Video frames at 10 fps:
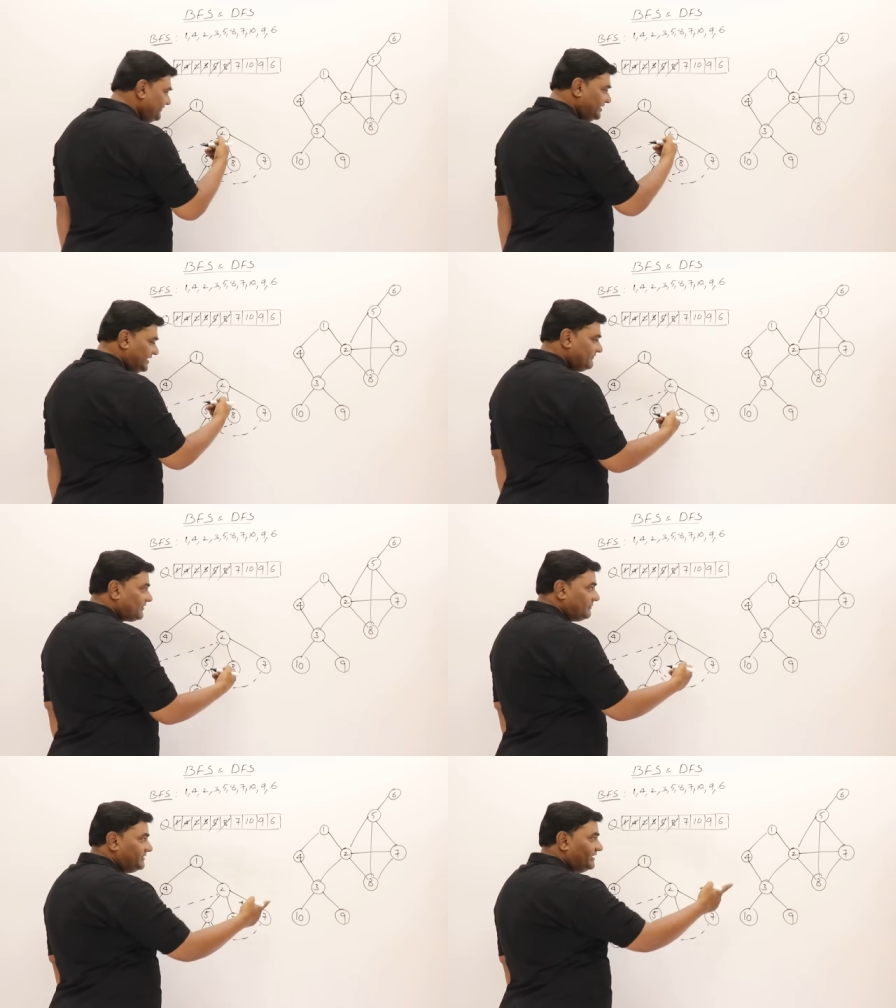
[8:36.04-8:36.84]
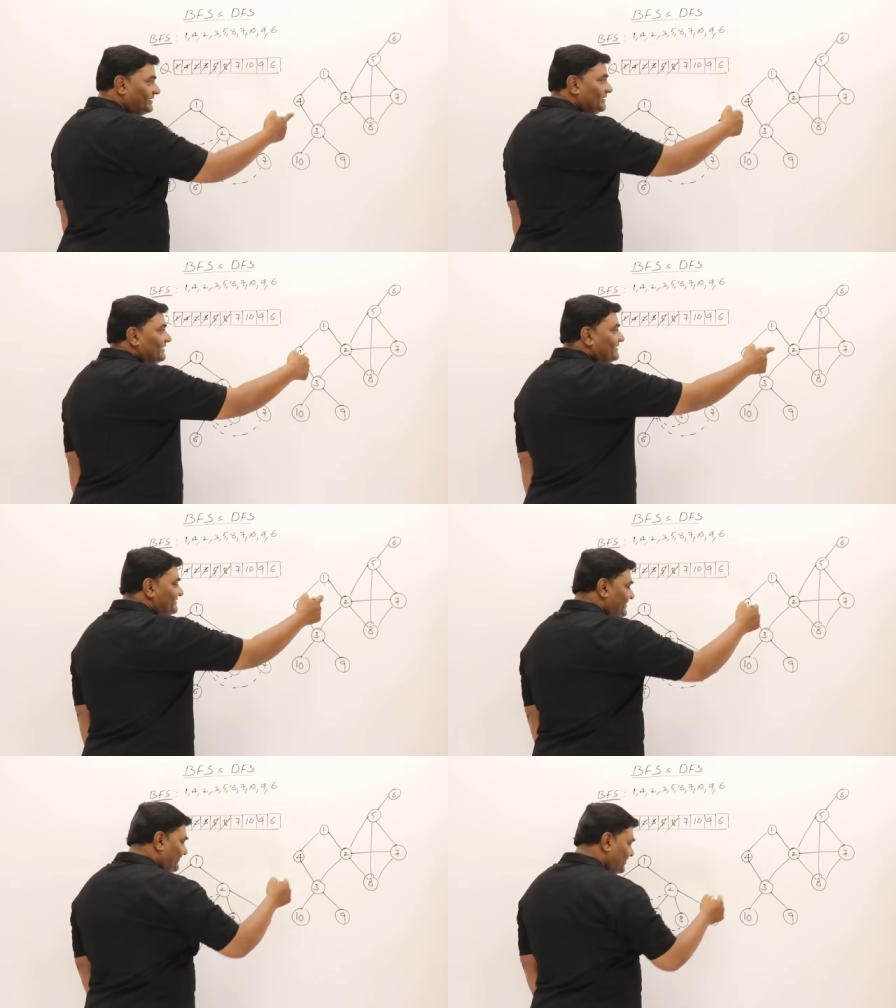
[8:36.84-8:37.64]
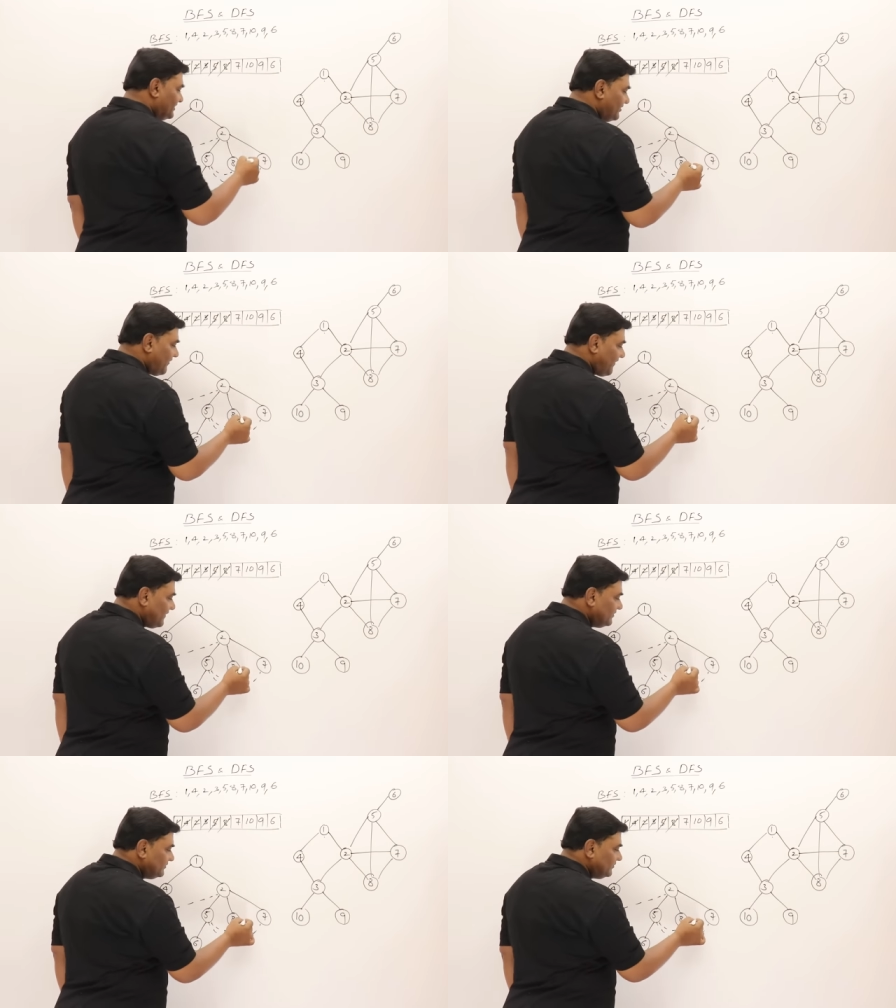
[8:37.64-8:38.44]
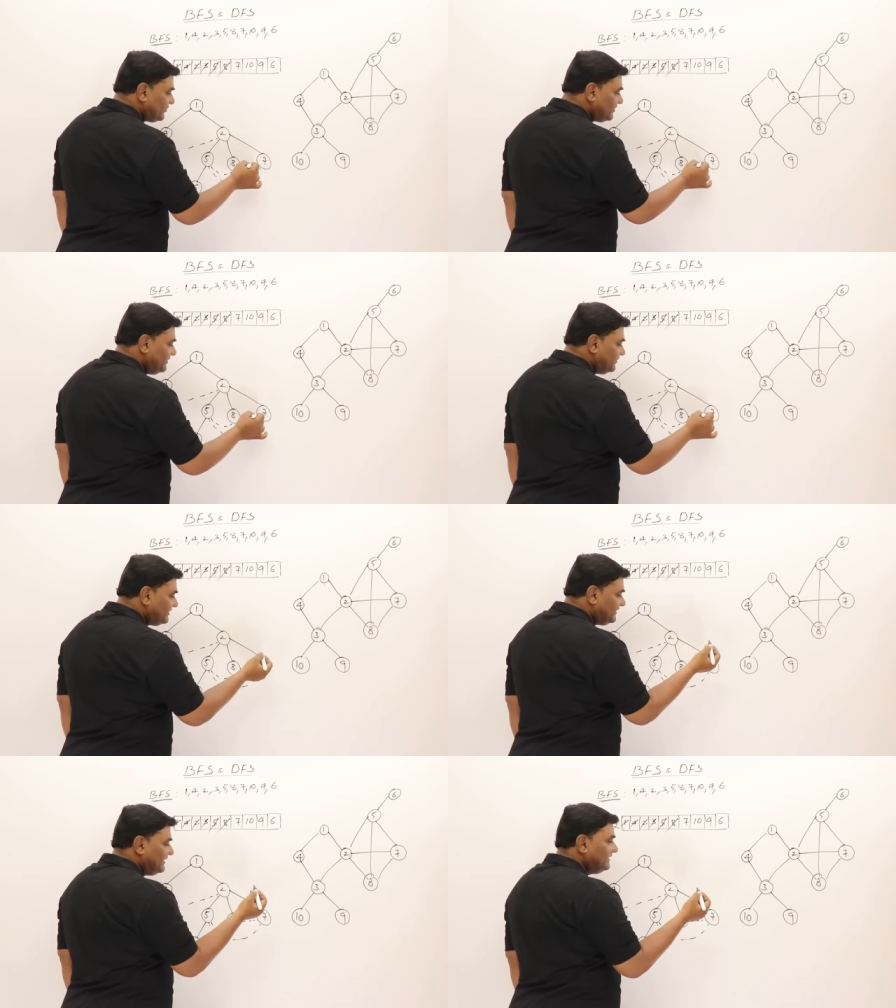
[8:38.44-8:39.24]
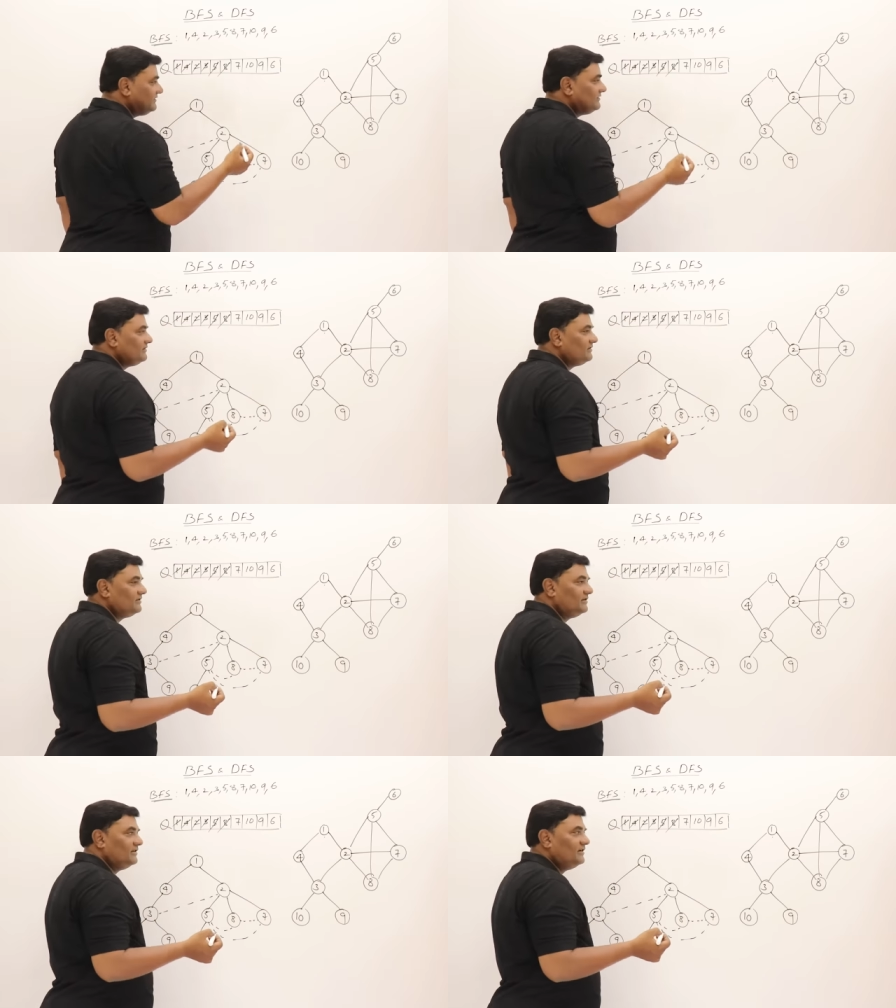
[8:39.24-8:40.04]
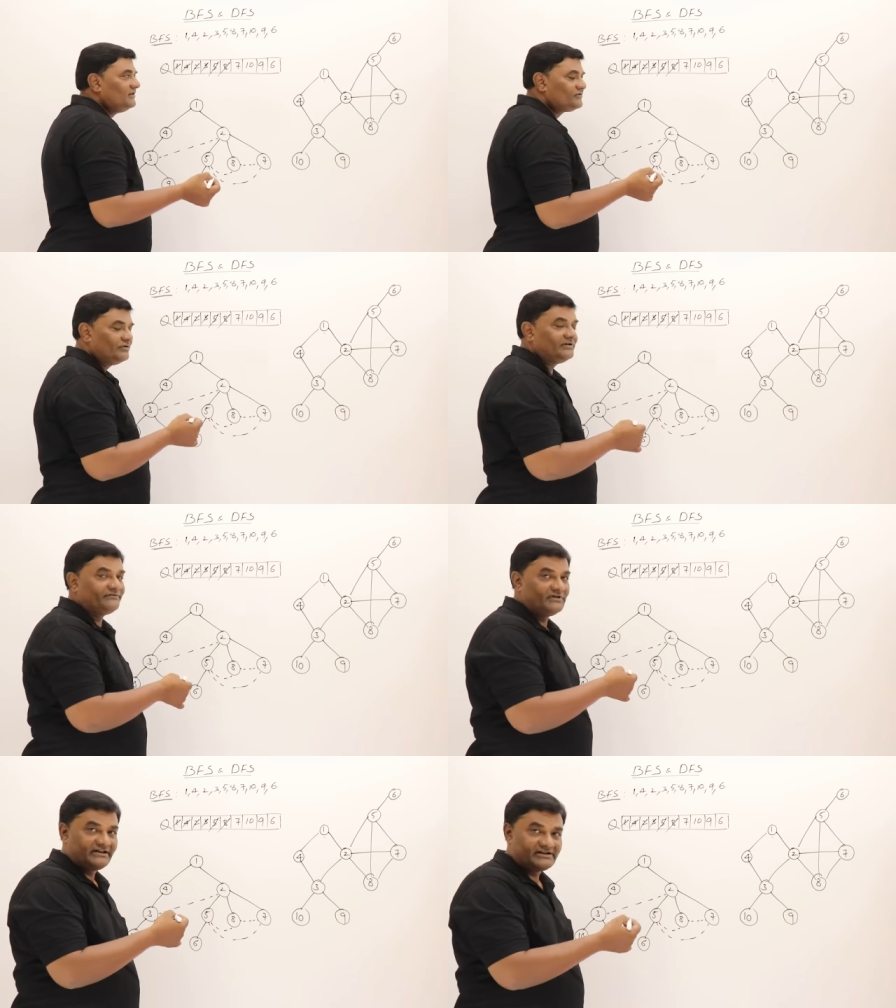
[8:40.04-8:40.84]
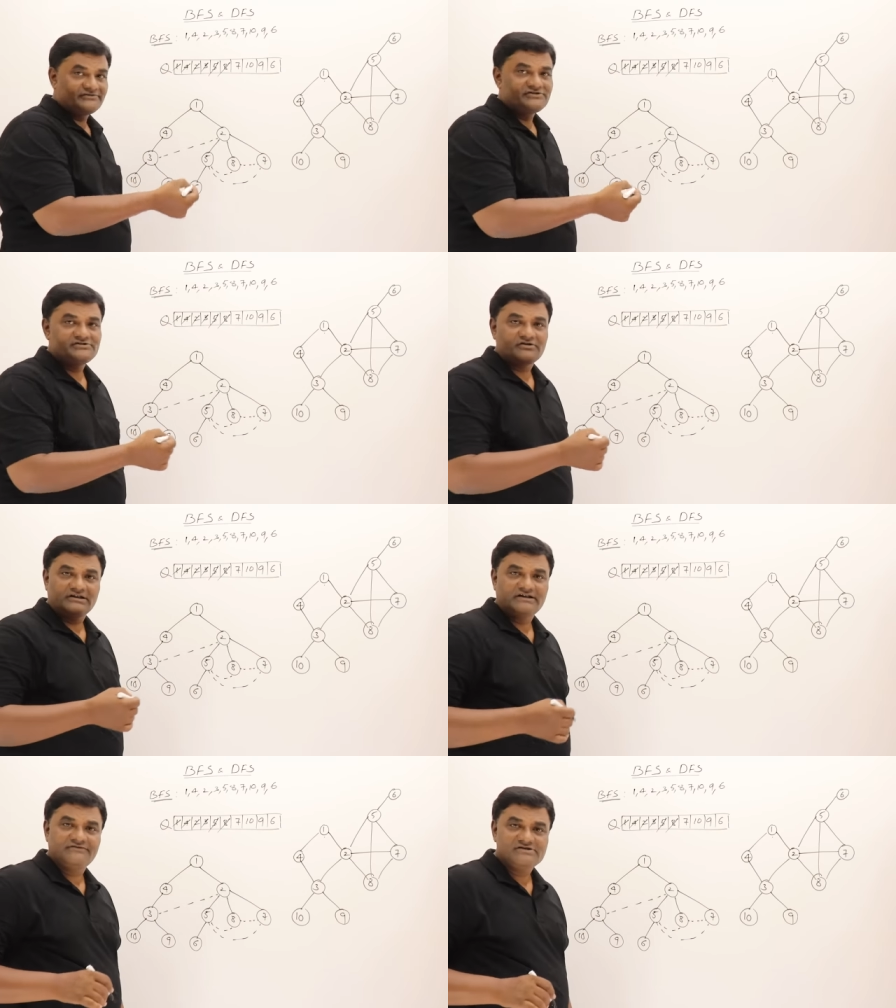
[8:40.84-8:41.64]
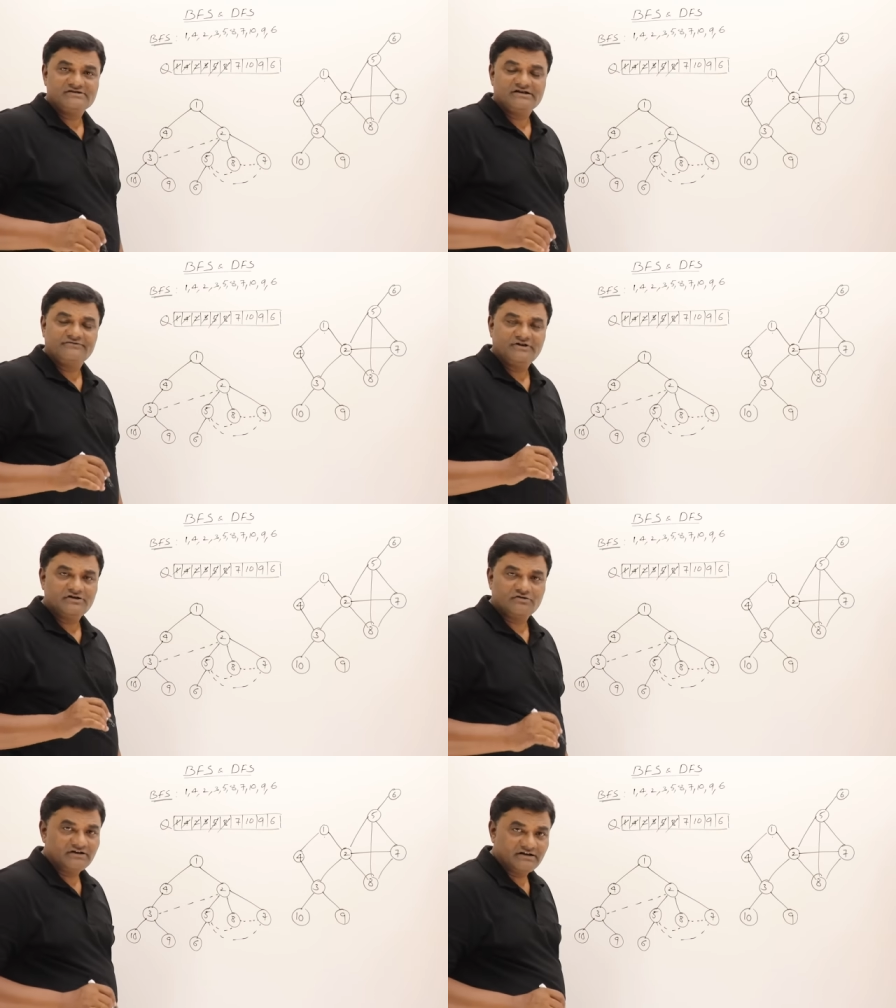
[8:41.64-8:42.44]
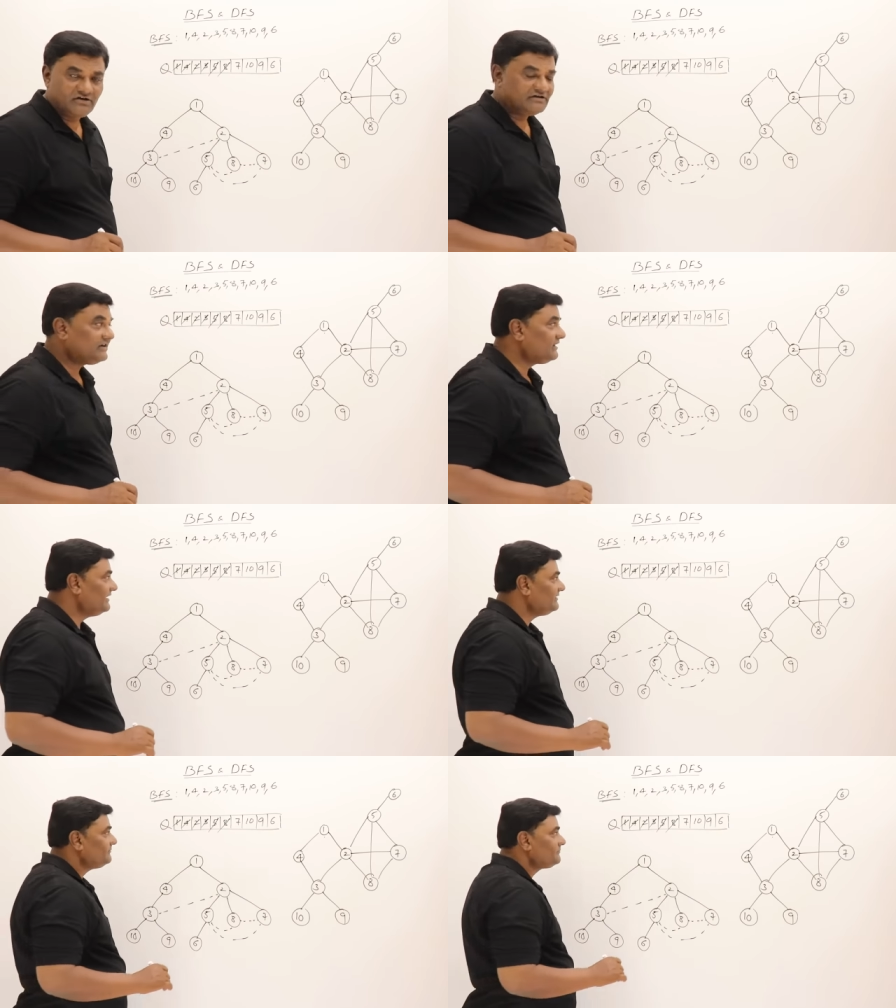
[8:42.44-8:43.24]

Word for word: we came from there. 7. Draw a dotted line. So vertex which is already visited, we are drawing a dotted line.